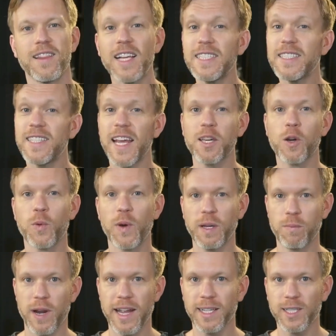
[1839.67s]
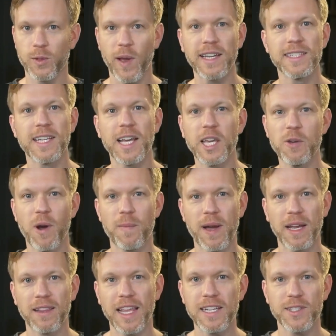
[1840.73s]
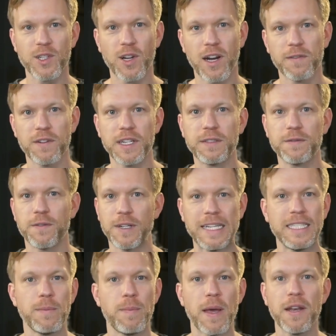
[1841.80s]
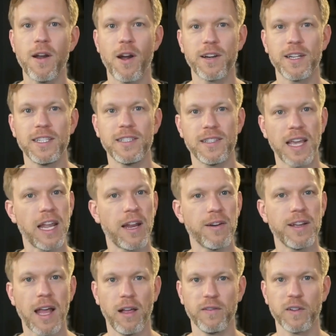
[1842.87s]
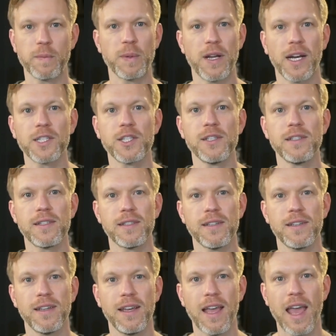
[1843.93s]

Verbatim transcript: Let's take a quick break so I can tell you about my latest offering for independent artists here at Helvig Productions.